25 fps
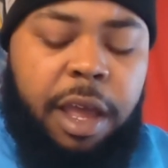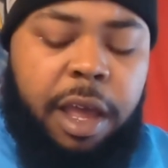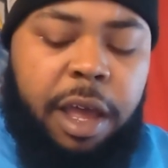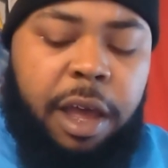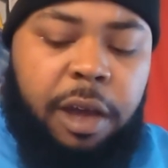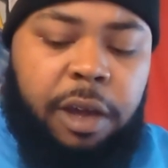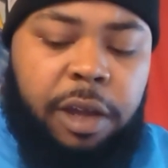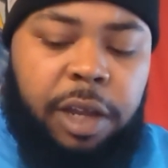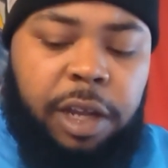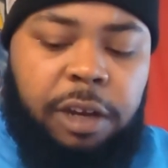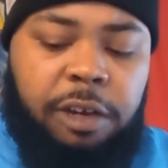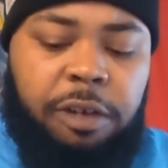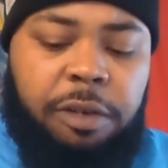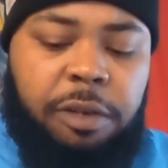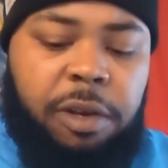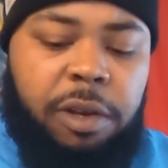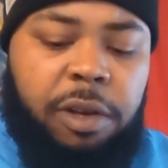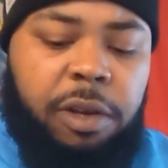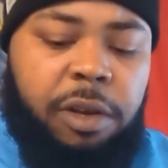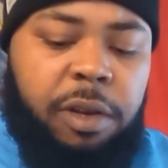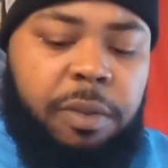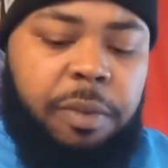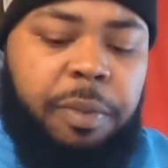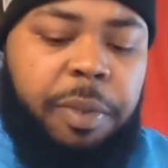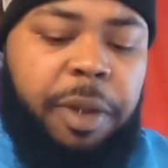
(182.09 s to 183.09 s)
How each
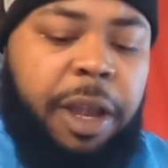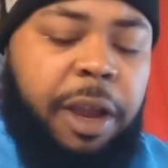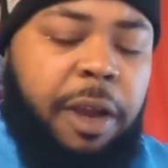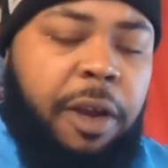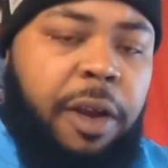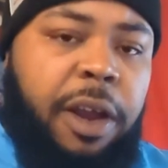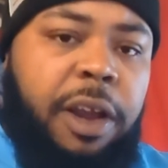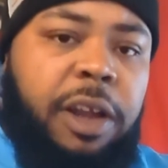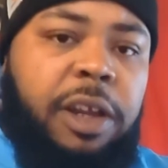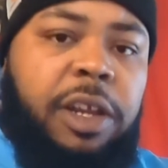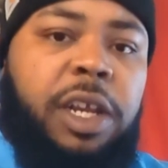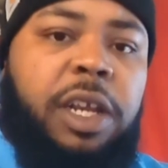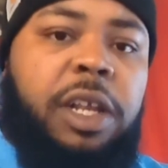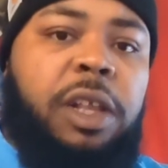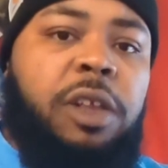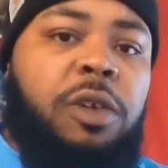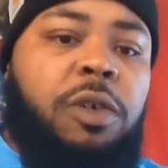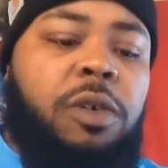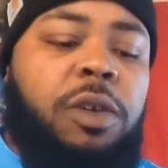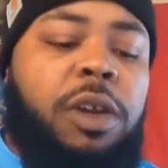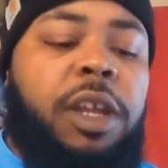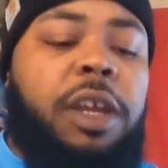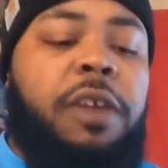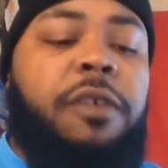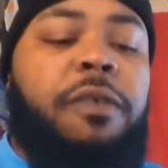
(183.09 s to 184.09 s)
pair has a little
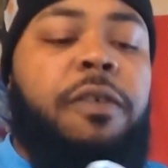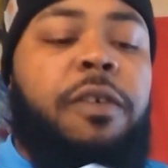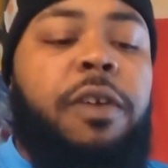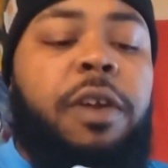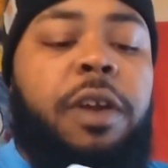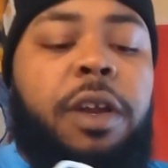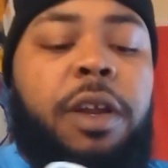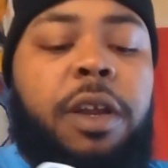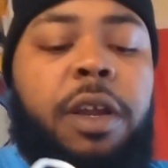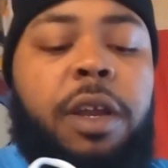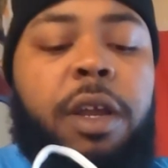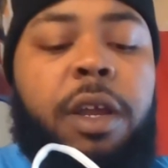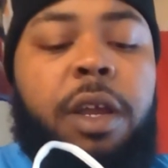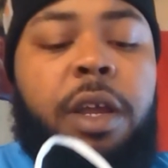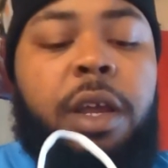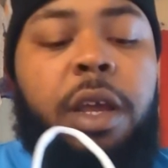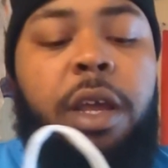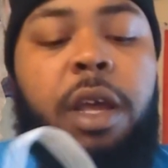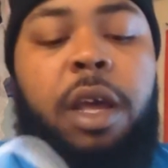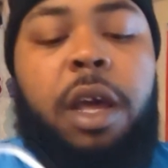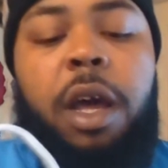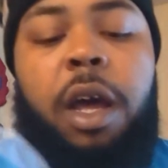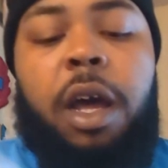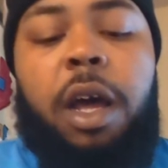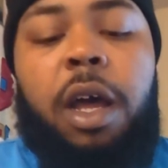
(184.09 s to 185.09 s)
different.
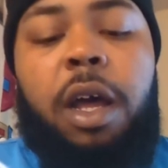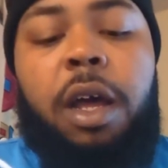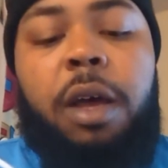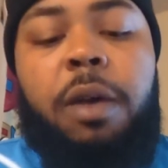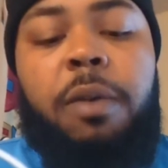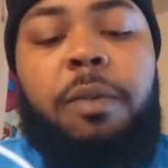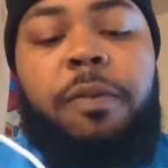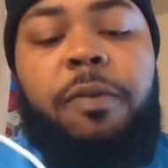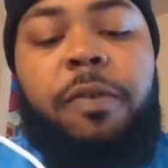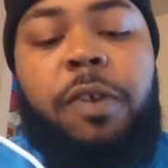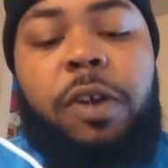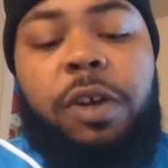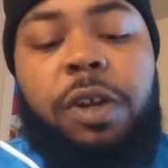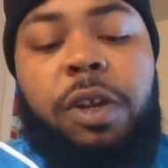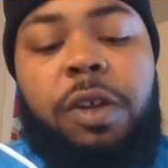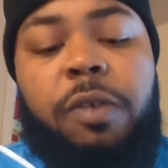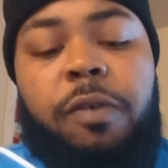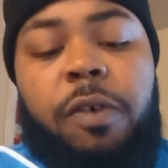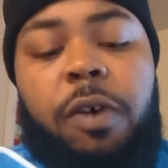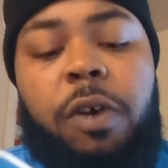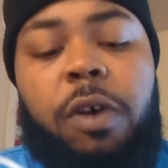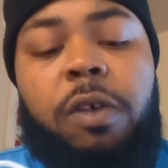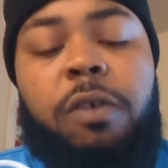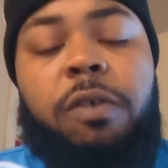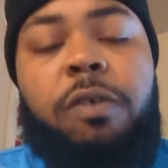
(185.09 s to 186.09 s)
First of
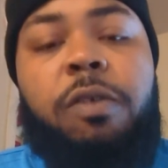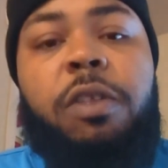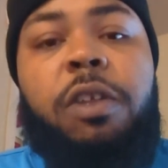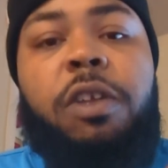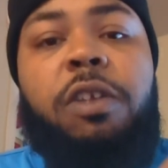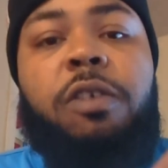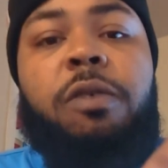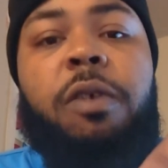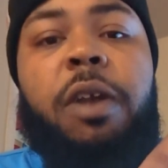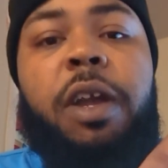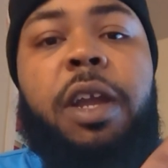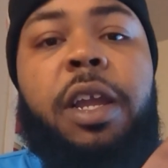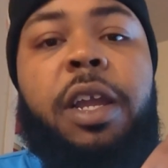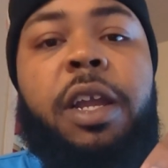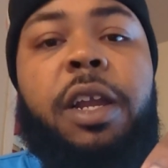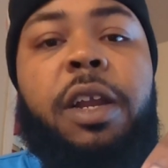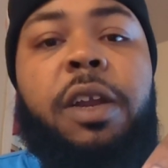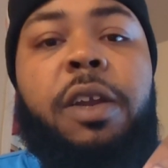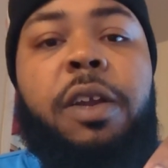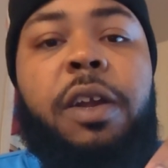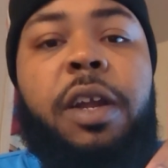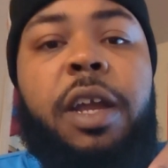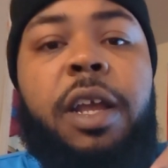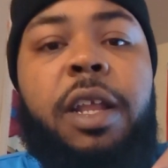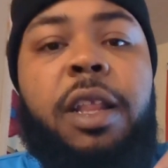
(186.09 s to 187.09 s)
all, this right
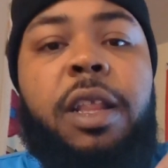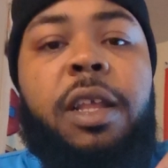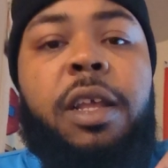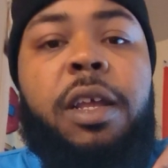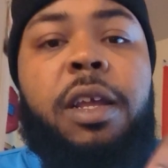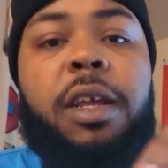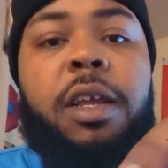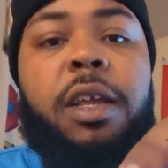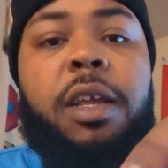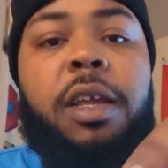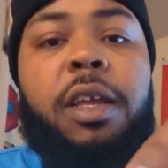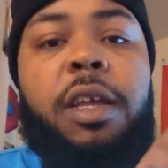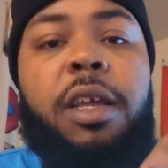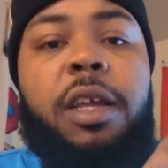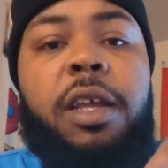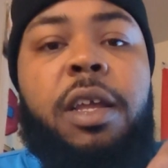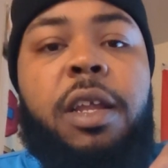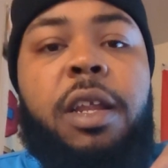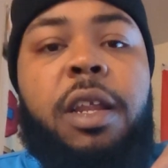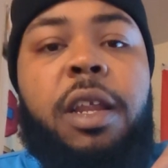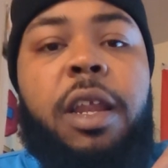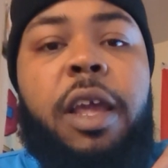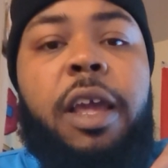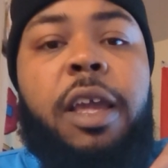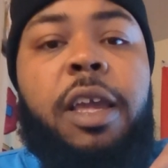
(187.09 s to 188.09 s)
here got the
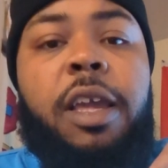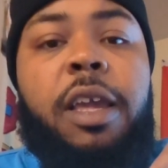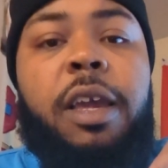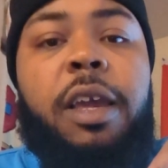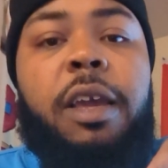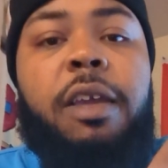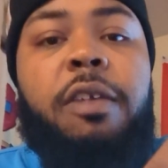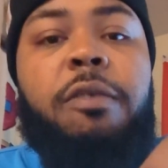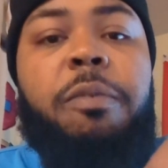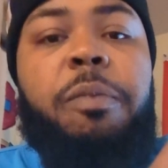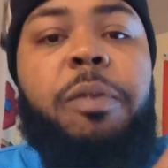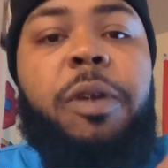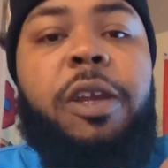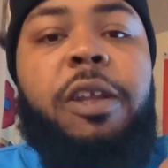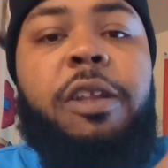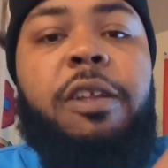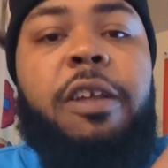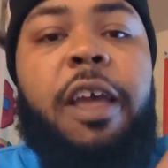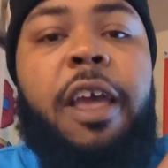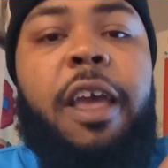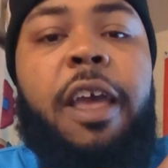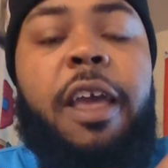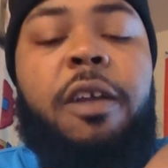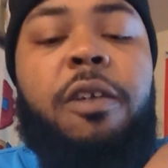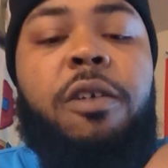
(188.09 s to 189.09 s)
Nike SB
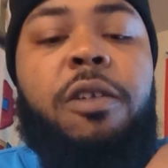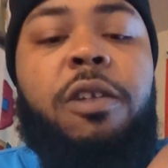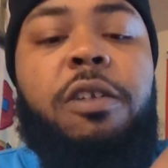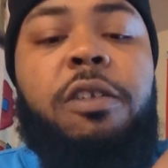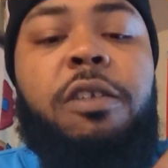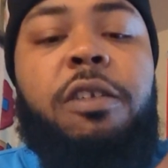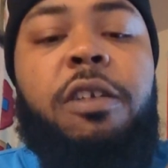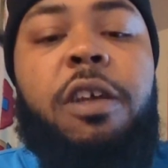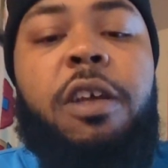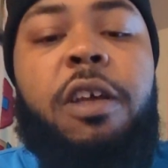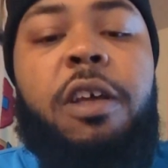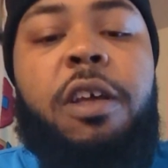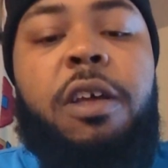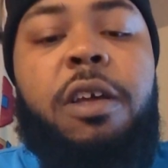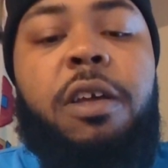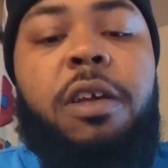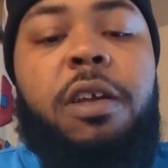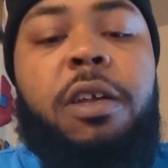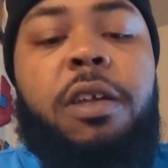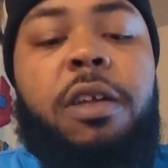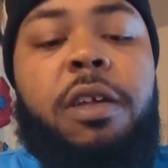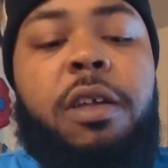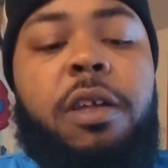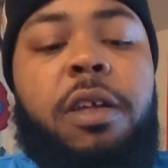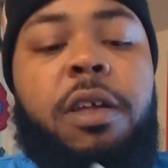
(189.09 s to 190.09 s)
tag on the tongue.
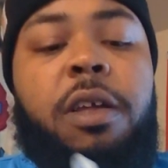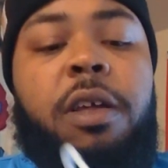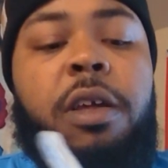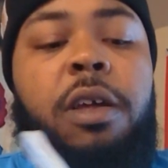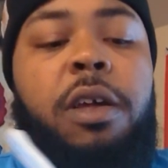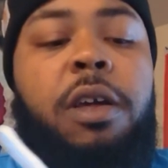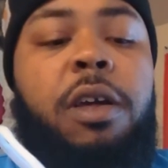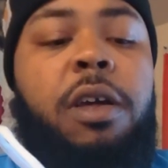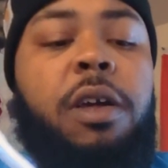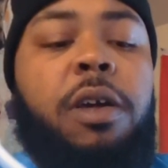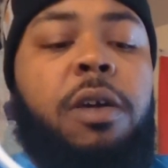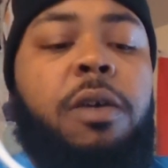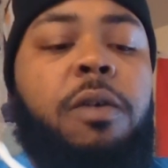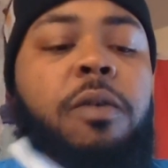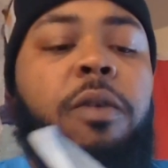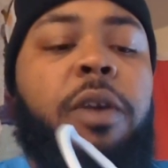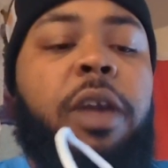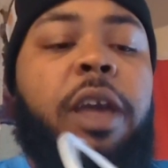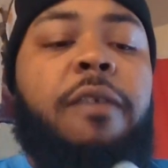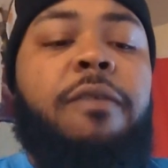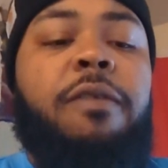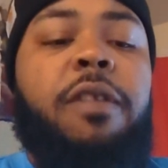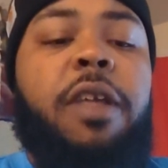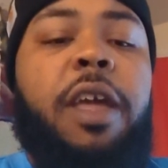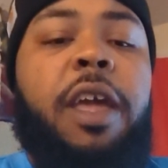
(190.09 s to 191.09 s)
We
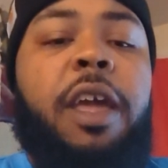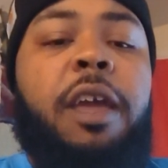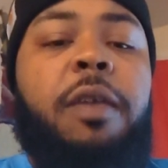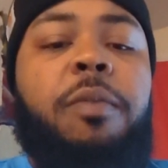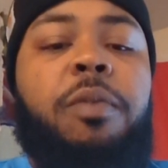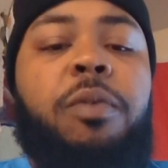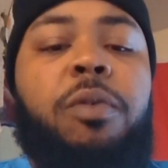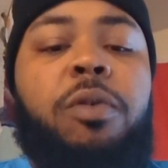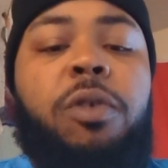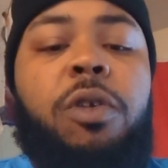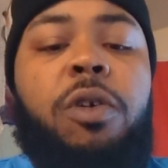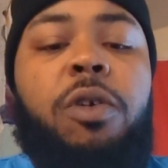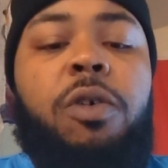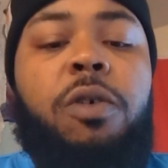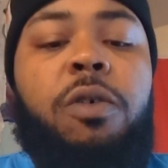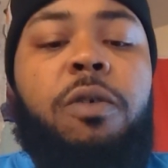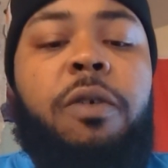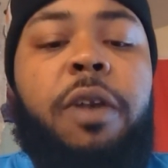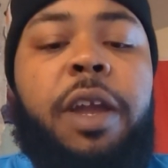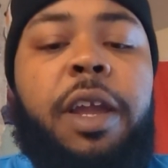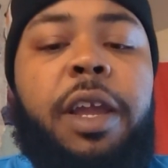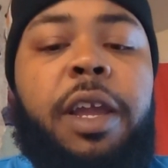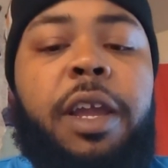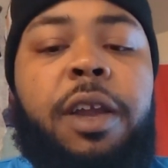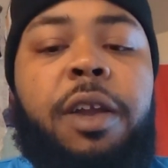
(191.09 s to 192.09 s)
have the April logo
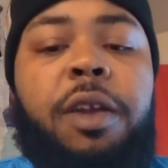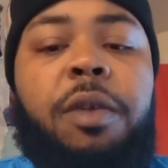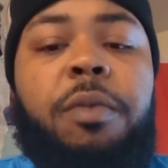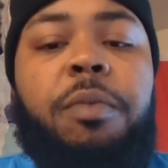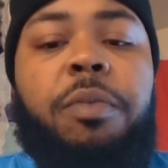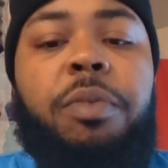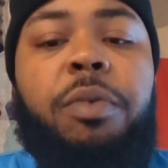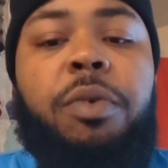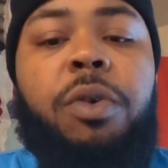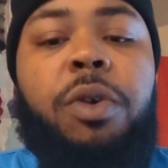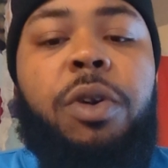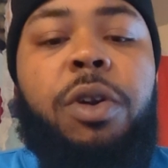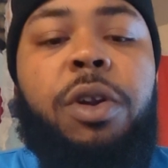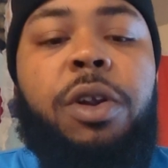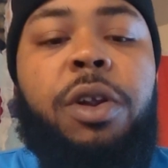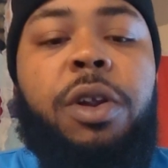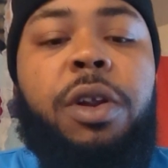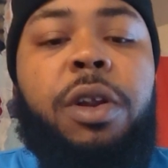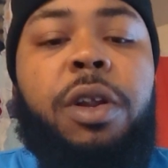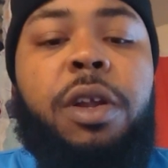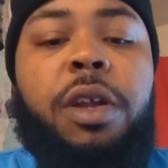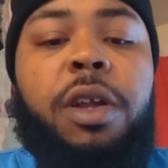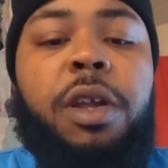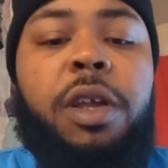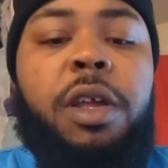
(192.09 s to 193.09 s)
right here embroidered.
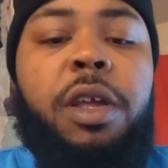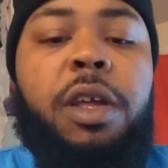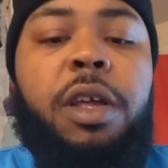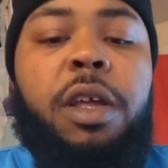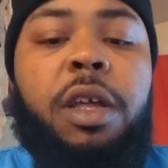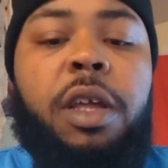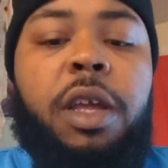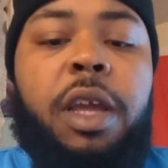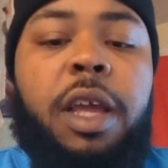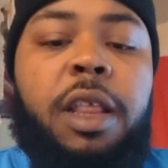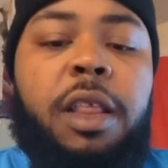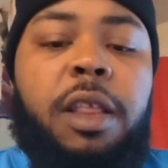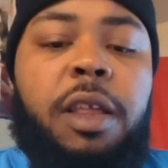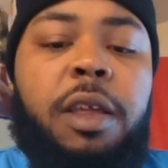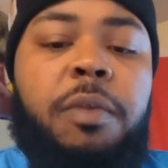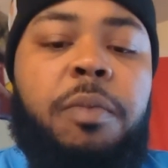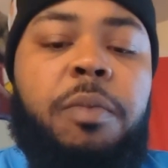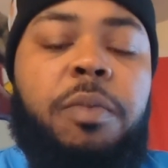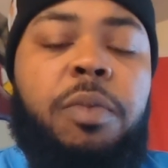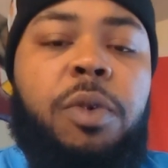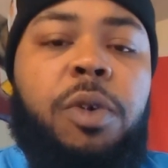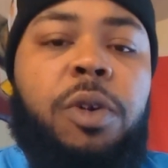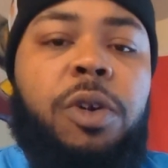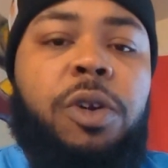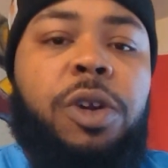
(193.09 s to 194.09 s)
Got the
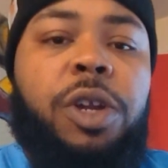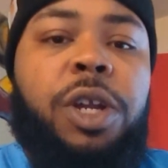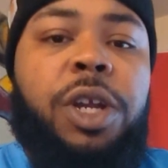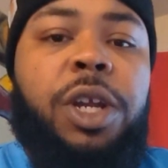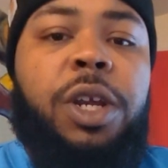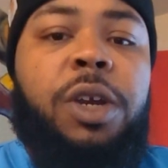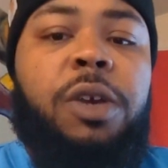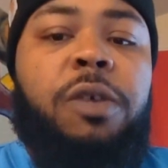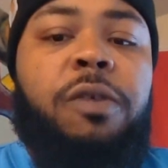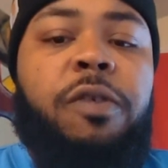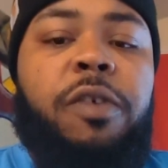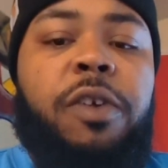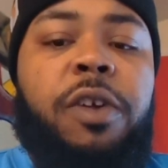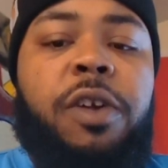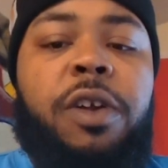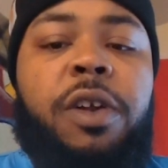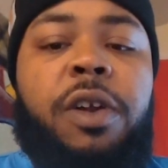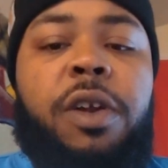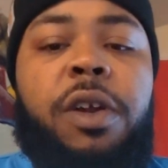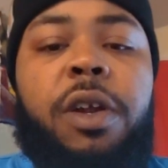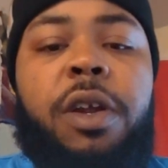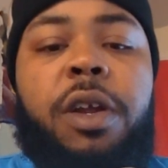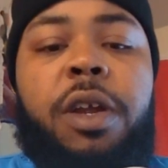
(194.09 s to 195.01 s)
embroidered silver.